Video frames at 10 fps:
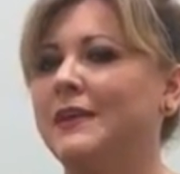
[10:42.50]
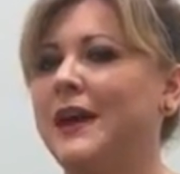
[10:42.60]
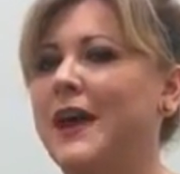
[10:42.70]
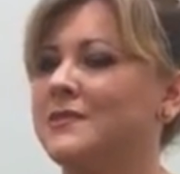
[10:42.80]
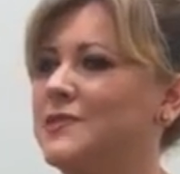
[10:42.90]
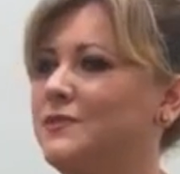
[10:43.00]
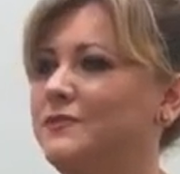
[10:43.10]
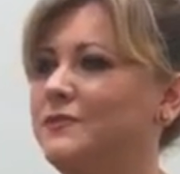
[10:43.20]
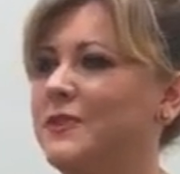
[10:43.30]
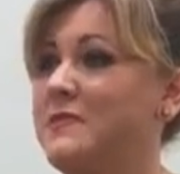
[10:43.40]

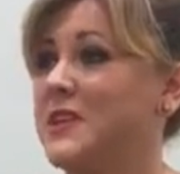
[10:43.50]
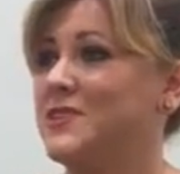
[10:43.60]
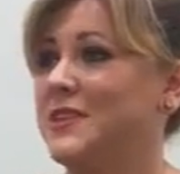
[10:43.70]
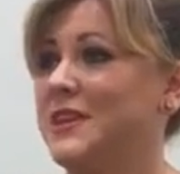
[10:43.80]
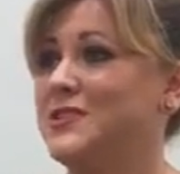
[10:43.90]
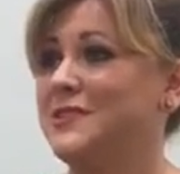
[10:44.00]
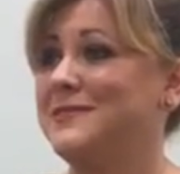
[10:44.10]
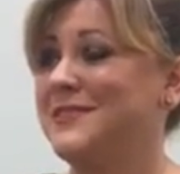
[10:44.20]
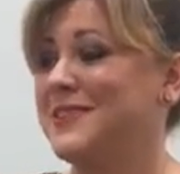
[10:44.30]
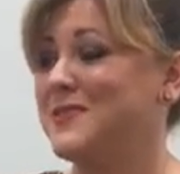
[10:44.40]
active
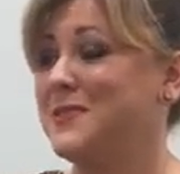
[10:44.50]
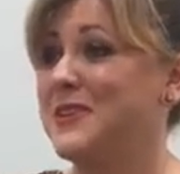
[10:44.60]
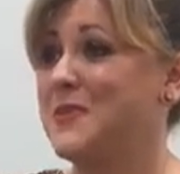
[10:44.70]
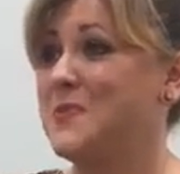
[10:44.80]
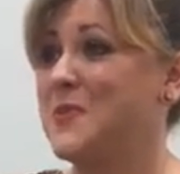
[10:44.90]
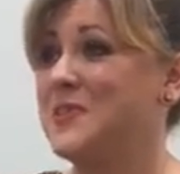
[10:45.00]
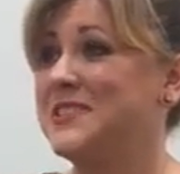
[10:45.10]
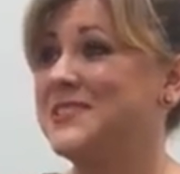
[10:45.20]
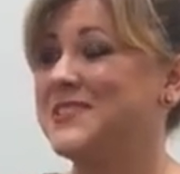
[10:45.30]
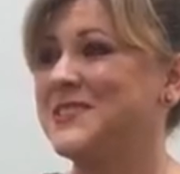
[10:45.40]
imagination is really
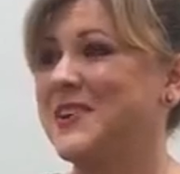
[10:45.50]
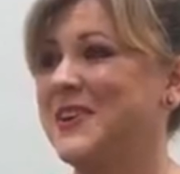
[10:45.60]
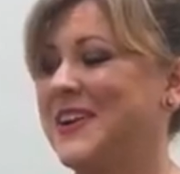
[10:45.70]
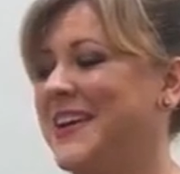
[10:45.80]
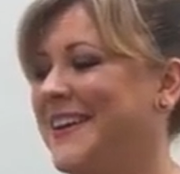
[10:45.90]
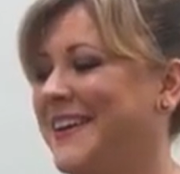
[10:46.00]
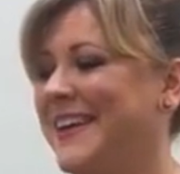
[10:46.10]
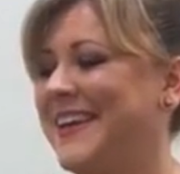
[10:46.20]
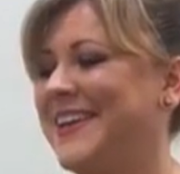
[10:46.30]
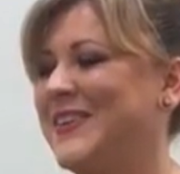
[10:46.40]
important. So
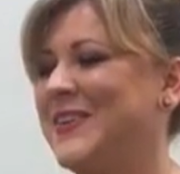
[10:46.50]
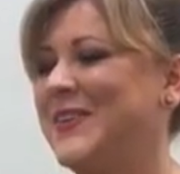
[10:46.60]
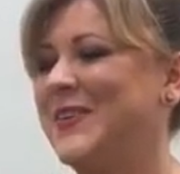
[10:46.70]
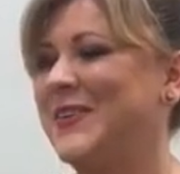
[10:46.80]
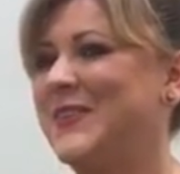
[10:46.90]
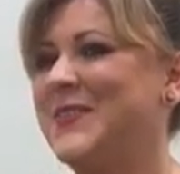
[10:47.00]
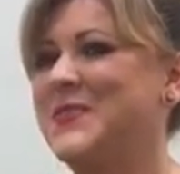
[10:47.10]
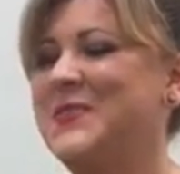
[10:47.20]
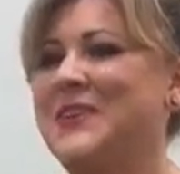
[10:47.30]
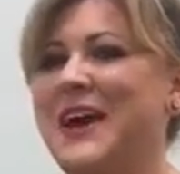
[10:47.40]
you
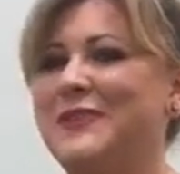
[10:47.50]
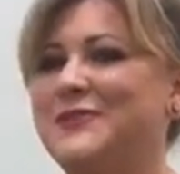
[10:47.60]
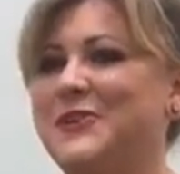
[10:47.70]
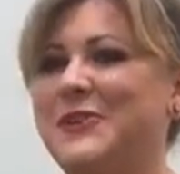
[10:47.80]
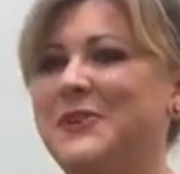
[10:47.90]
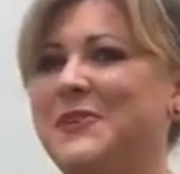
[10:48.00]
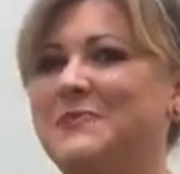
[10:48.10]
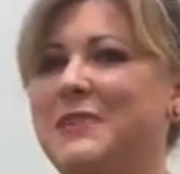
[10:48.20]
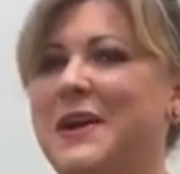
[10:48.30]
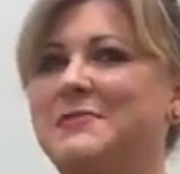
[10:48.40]
would have
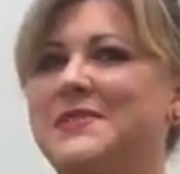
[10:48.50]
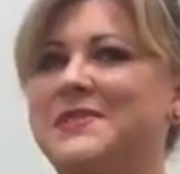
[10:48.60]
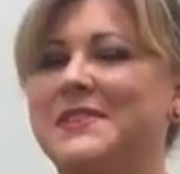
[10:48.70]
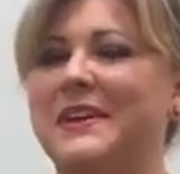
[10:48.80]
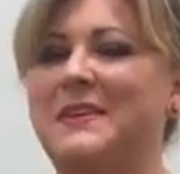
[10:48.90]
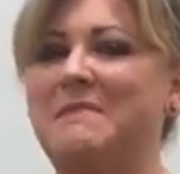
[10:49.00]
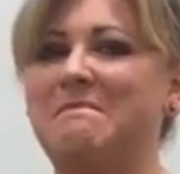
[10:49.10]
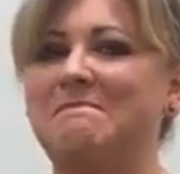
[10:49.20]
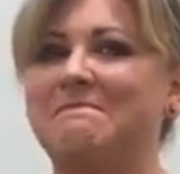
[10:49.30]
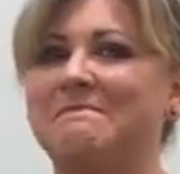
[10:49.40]
to perhaps
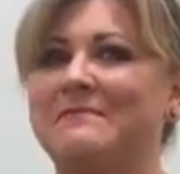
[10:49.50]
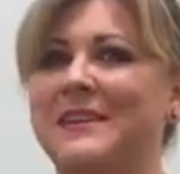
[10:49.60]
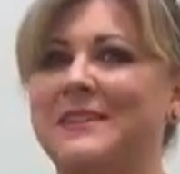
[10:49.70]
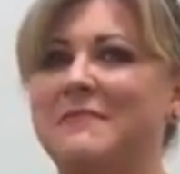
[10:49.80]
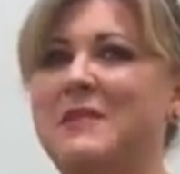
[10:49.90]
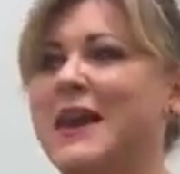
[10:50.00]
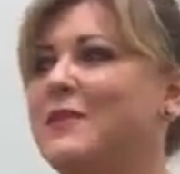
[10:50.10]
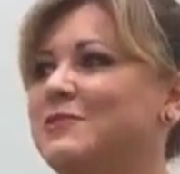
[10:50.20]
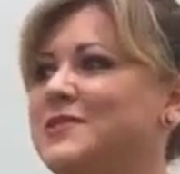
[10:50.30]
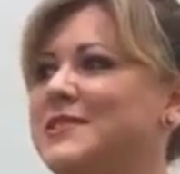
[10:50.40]
be
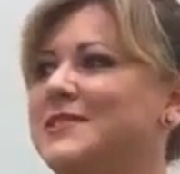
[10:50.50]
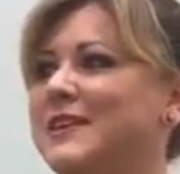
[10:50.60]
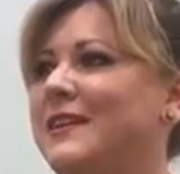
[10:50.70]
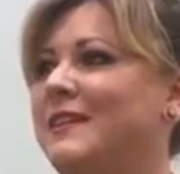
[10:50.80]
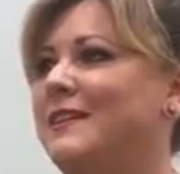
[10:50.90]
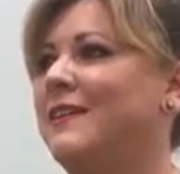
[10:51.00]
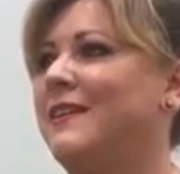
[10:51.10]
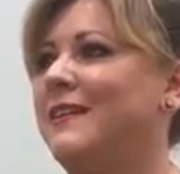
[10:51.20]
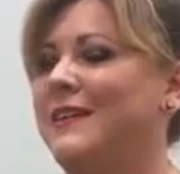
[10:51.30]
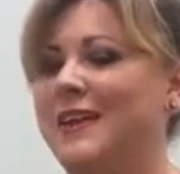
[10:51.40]
able to see
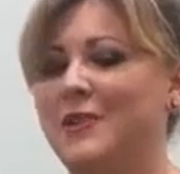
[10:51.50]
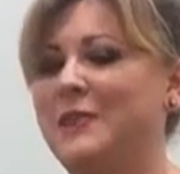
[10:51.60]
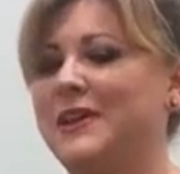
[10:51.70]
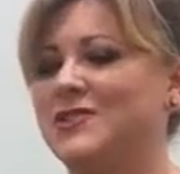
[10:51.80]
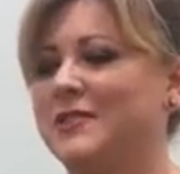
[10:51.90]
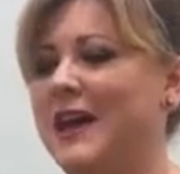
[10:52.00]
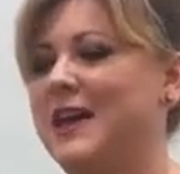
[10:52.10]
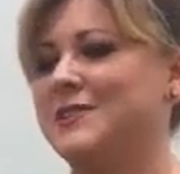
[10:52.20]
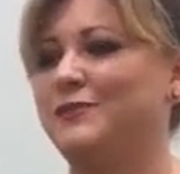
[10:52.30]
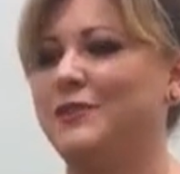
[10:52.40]
in a picture that
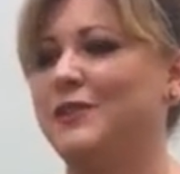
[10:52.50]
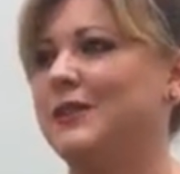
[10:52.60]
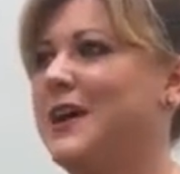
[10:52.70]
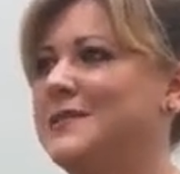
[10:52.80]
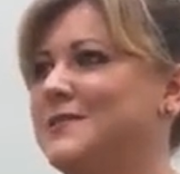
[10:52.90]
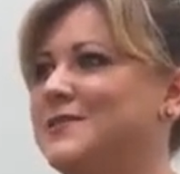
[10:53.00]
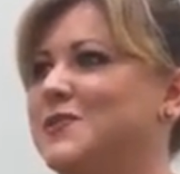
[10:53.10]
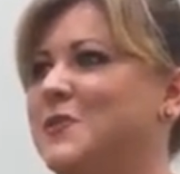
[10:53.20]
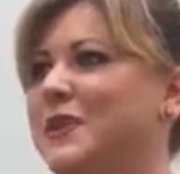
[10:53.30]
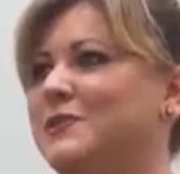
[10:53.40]
has a few lines and
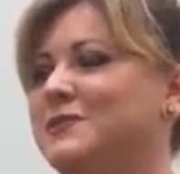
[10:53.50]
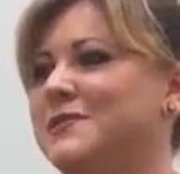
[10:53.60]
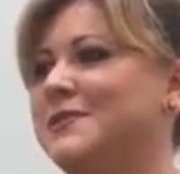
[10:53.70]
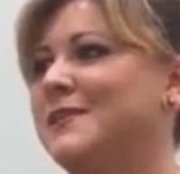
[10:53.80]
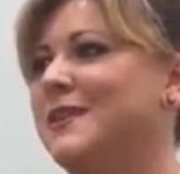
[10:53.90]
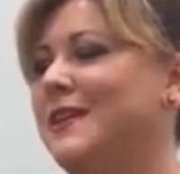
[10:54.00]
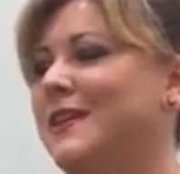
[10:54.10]
squiggles